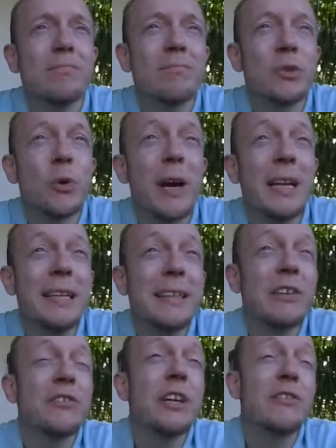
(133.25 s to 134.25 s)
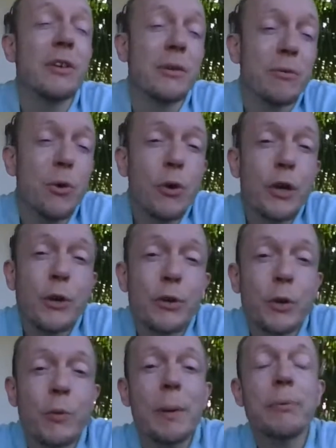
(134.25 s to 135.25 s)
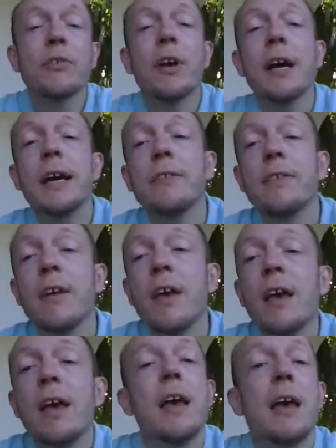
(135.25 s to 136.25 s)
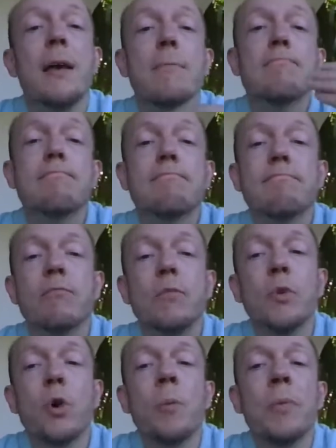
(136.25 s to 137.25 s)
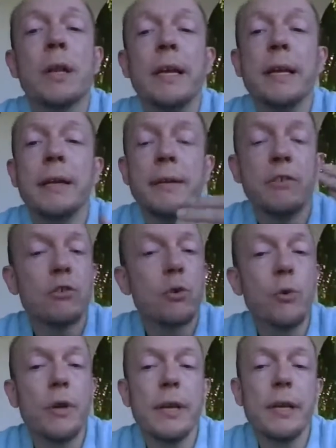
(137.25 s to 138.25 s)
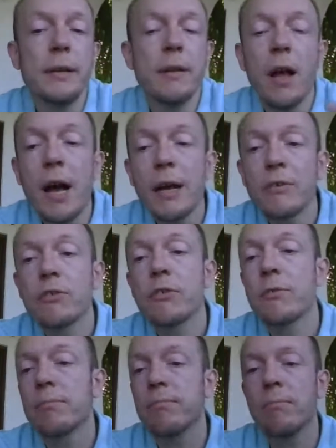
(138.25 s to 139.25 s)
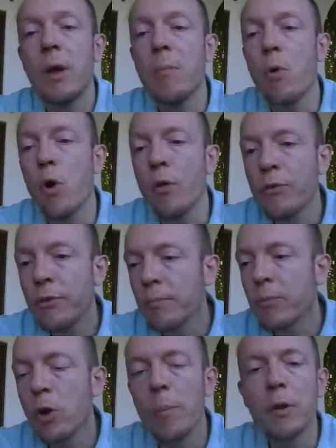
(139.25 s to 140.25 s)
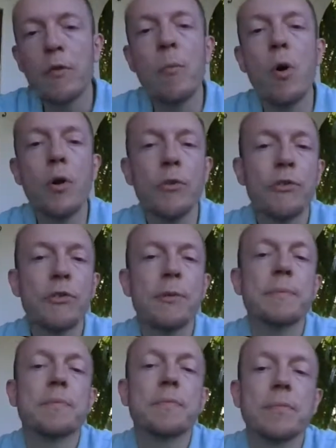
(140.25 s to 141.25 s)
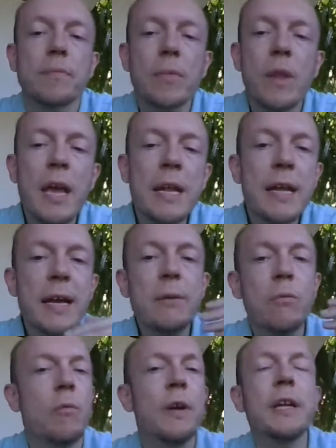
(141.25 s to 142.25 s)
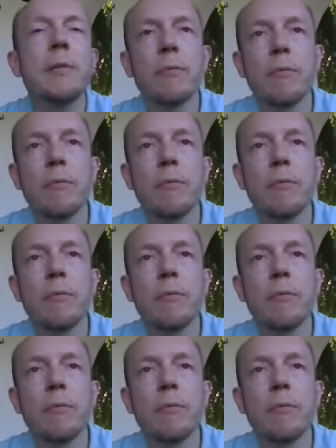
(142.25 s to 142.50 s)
Google Analytics sets a cookie on your website. Normally, this cookie lasts a month, couple of months. And then when the